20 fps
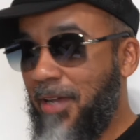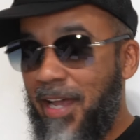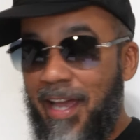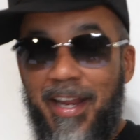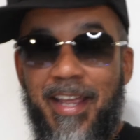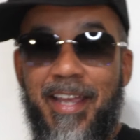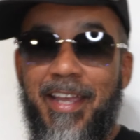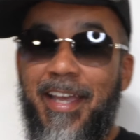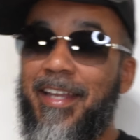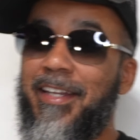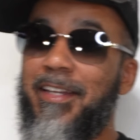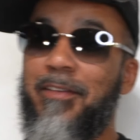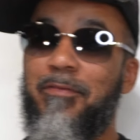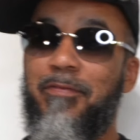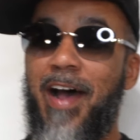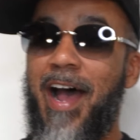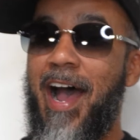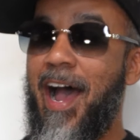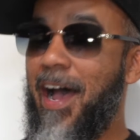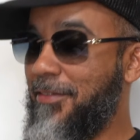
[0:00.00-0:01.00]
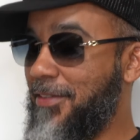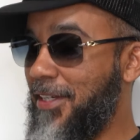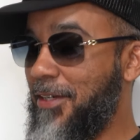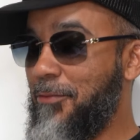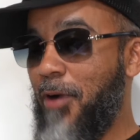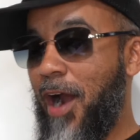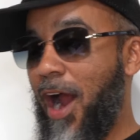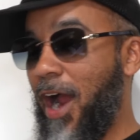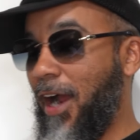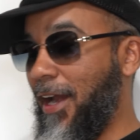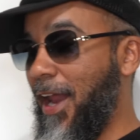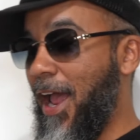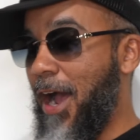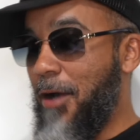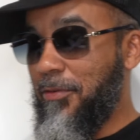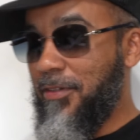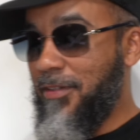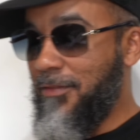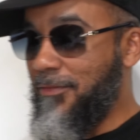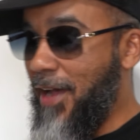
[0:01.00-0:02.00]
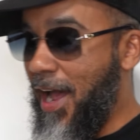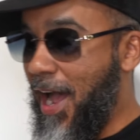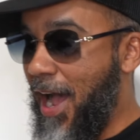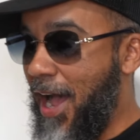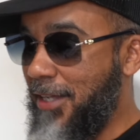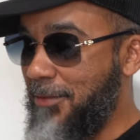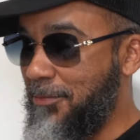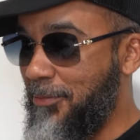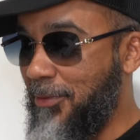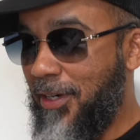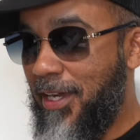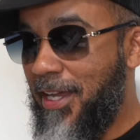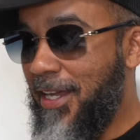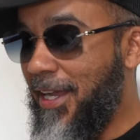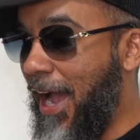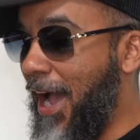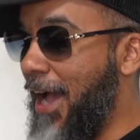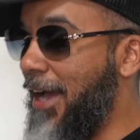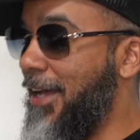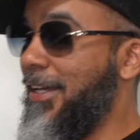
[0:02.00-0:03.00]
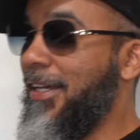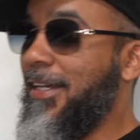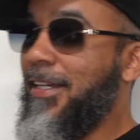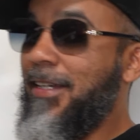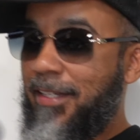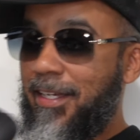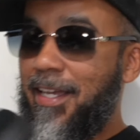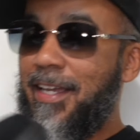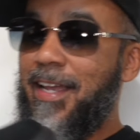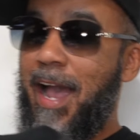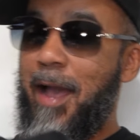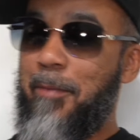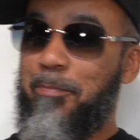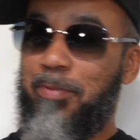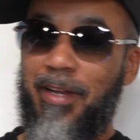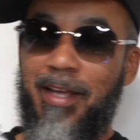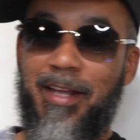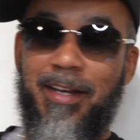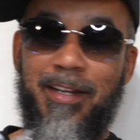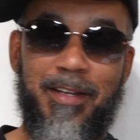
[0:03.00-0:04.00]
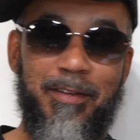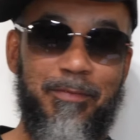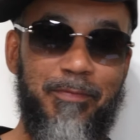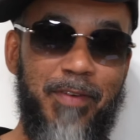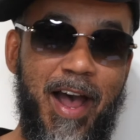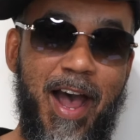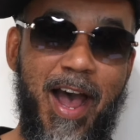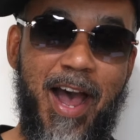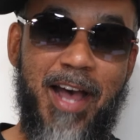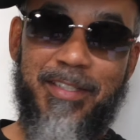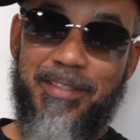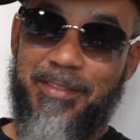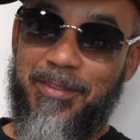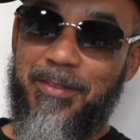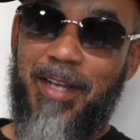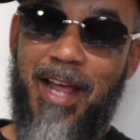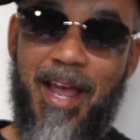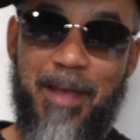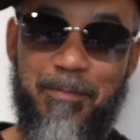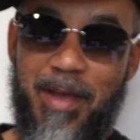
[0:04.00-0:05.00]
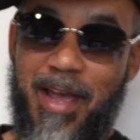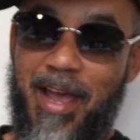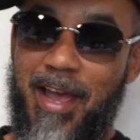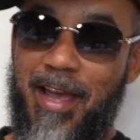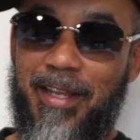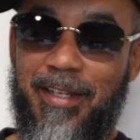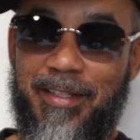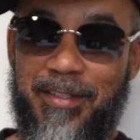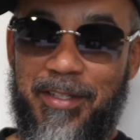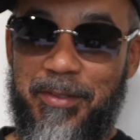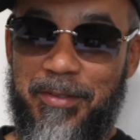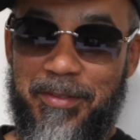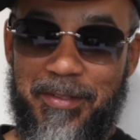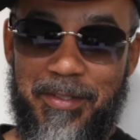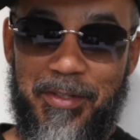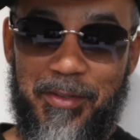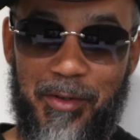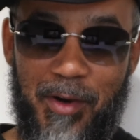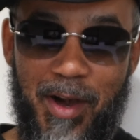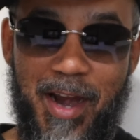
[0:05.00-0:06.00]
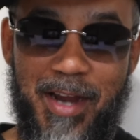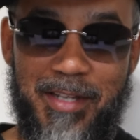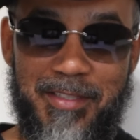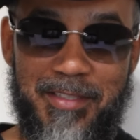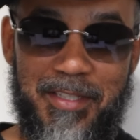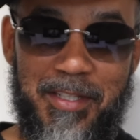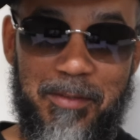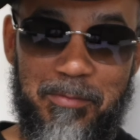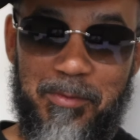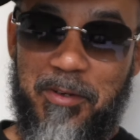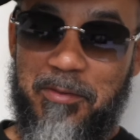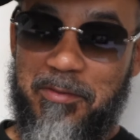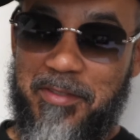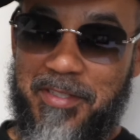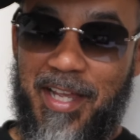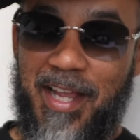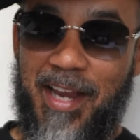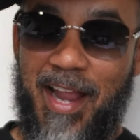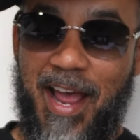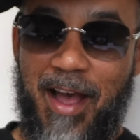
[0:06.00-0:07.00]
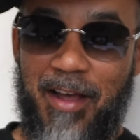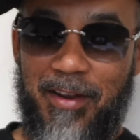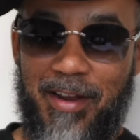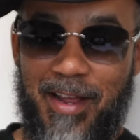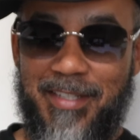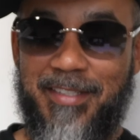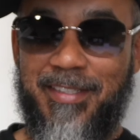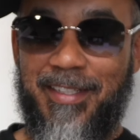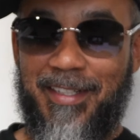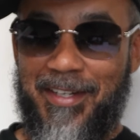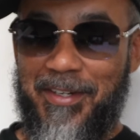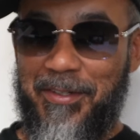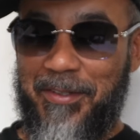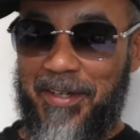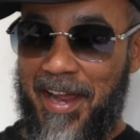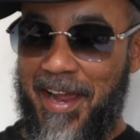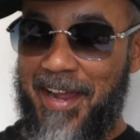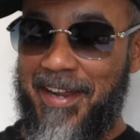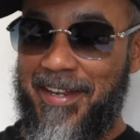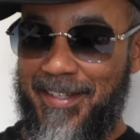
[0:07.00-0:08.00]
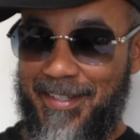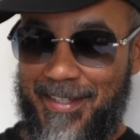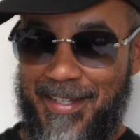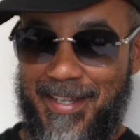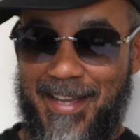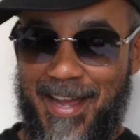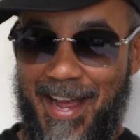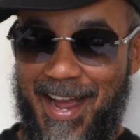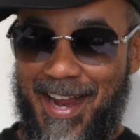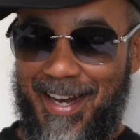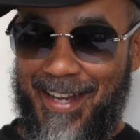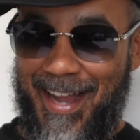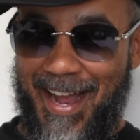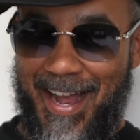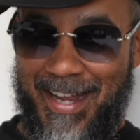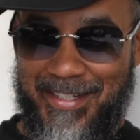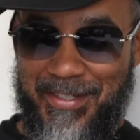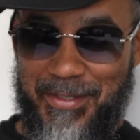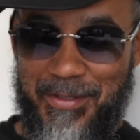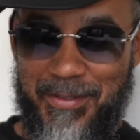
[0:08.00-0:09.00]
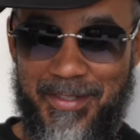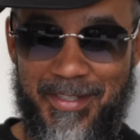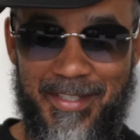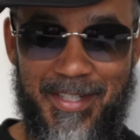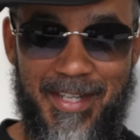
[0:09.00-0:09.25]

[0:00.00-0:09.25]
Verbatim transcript: man. He into fives. He rocking out with the fives, boy. He got he got plenty of the fives. He was like, man, you you crazy. Them gonna sell out. I said, okay, I got you.